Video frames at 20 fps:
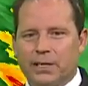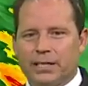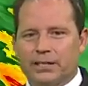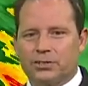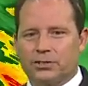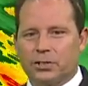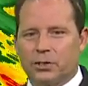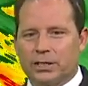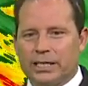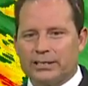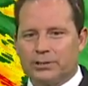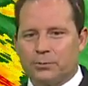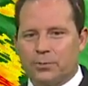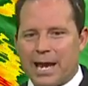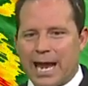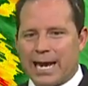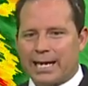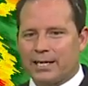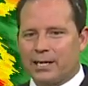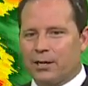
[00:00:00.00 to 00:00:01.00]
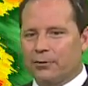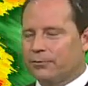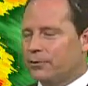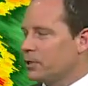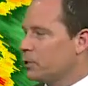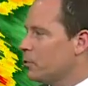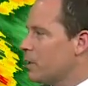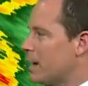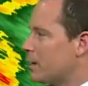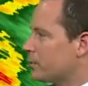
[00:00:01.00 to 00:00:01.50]
minutes. So let's back our
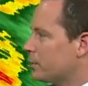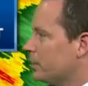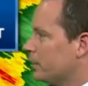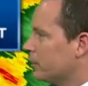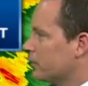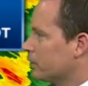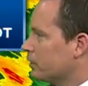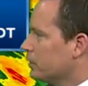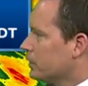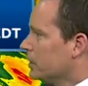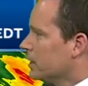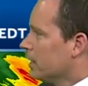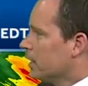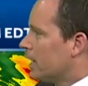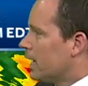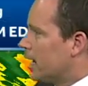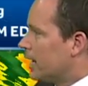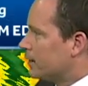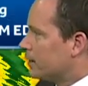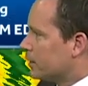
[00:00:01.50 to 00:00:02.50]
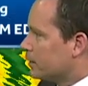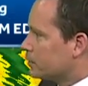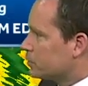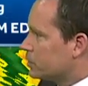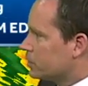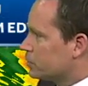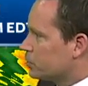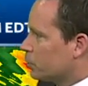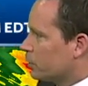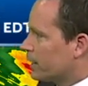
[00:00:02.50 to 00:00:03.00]
view out here. Uh,
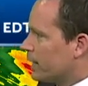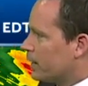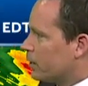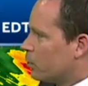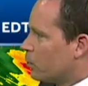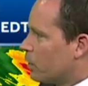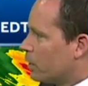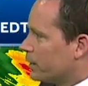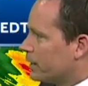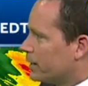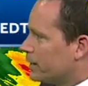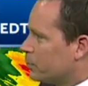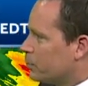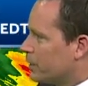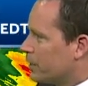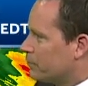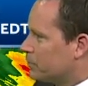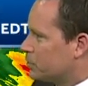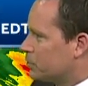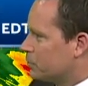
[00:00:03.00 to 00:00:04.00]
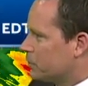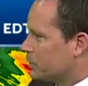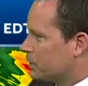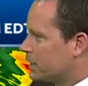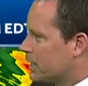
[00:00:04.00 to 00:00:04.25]
there's the tornado warning, then we have a severe